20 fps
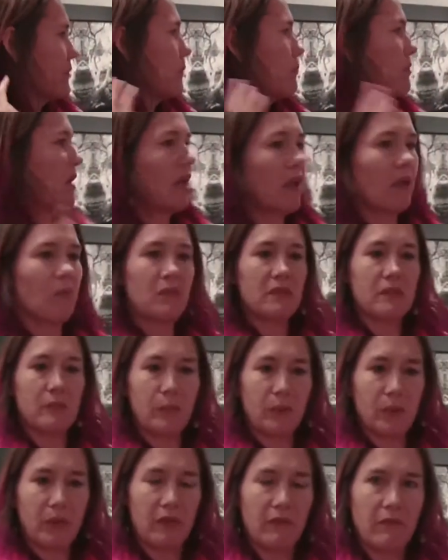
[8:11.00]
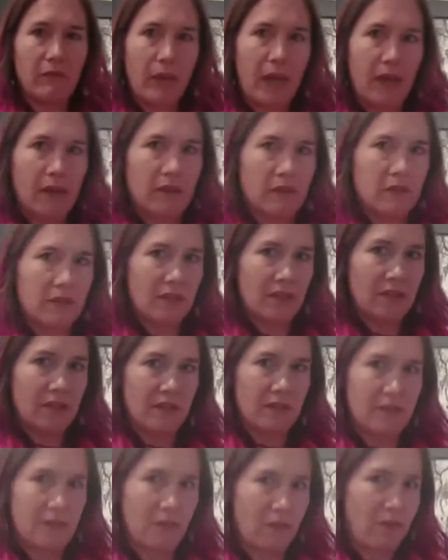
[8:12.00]
being able to print patterns
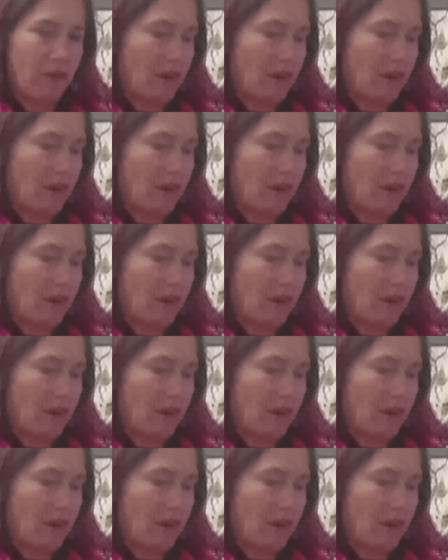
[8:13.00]
onto mm.